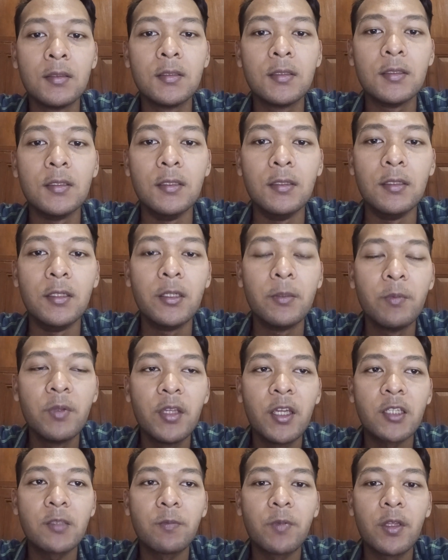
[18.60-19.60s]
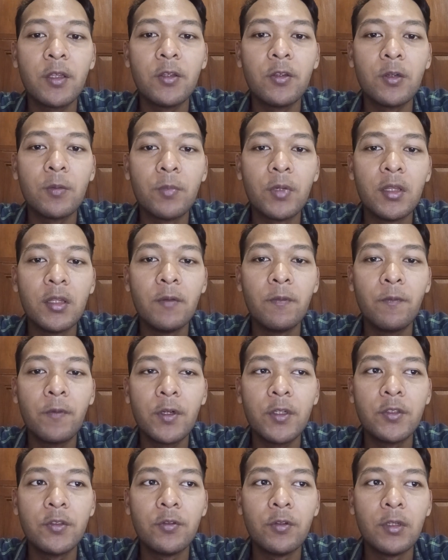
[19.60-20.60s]
So, let me explain you about the
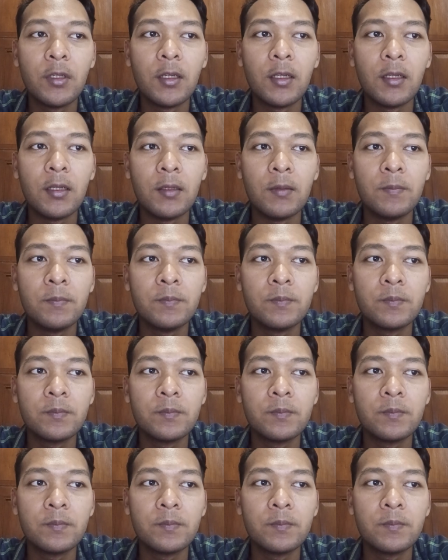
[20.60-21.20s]
first journal.